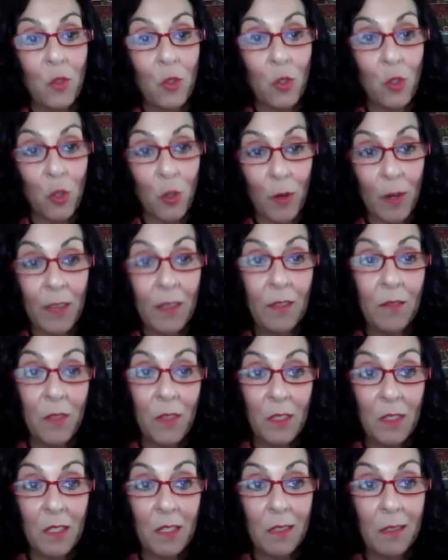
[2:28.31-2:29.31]
During the
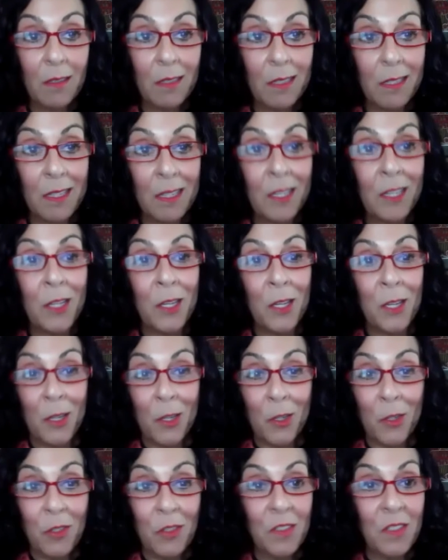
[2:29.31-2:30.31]
visit,
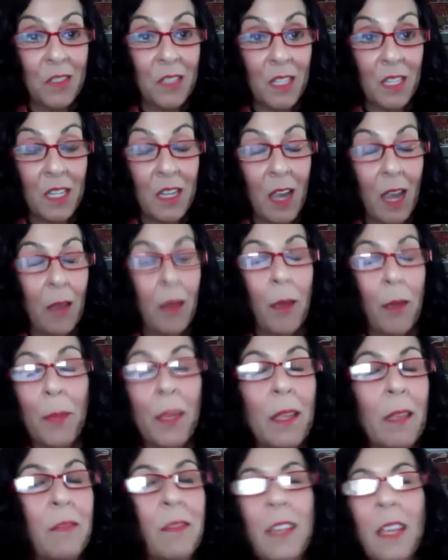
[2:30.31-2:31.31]
you'll see, I
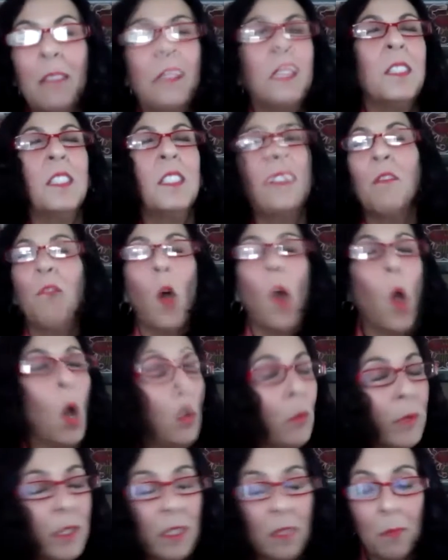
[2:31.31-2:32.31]
mean, dentists have
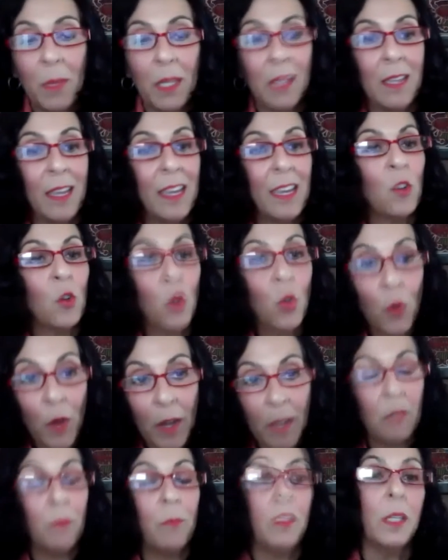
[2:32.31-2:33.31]
always been
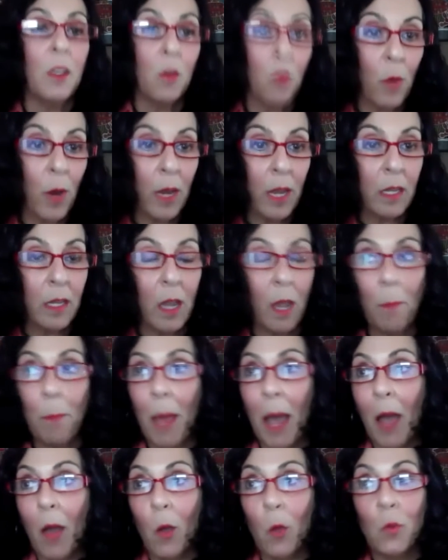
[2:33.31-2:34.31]
incredibly great
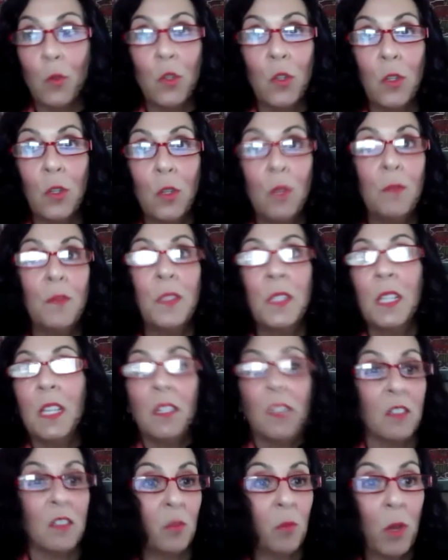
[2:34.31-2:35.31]
about, you've seen
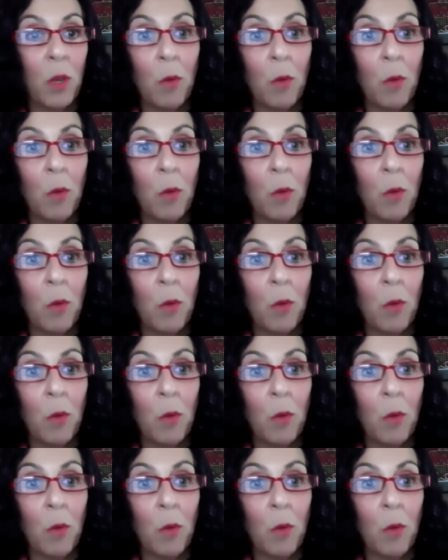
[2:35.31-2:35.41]
us, we